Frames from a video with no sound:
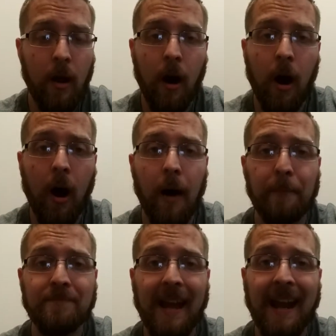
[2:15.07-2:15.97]

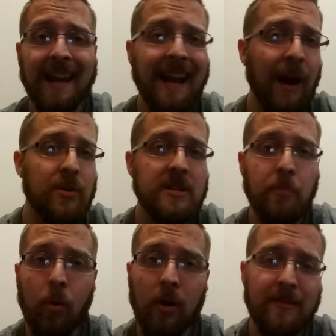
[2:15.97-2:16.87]
And our
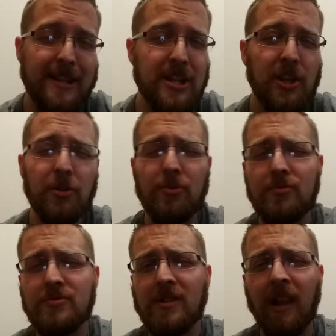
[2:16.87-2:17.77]
support of this
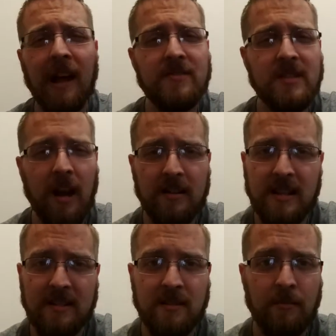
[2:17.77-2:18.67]
huge livestock
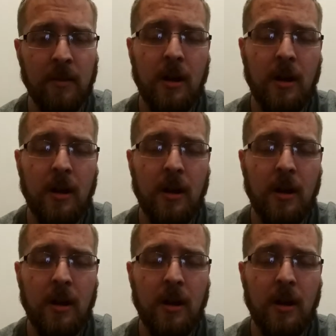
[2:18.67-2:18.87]
system